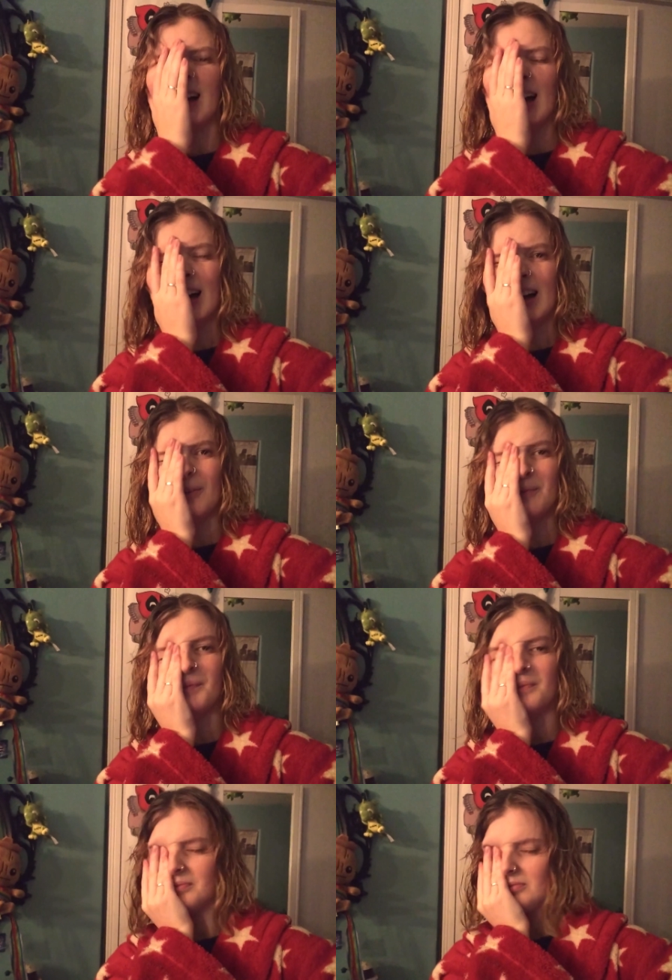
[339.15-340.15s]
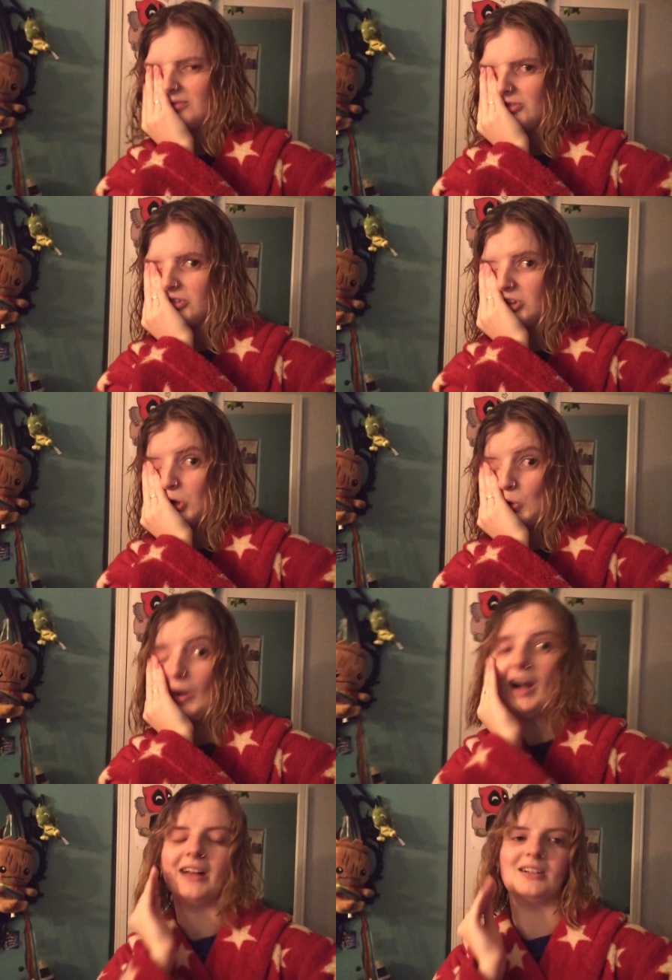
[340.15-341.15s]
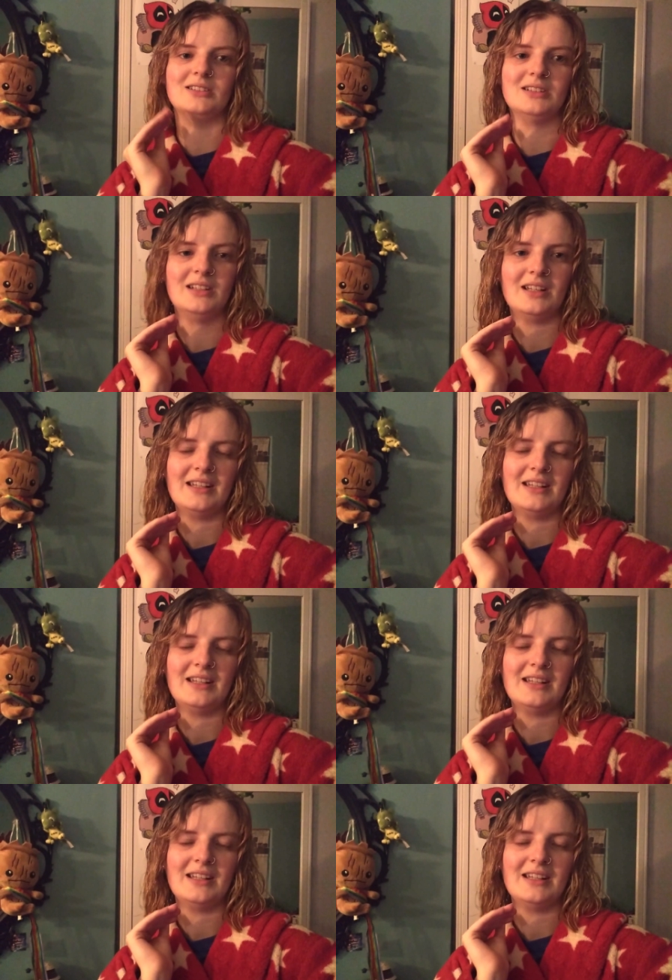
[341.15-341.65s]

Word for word: um, for a while.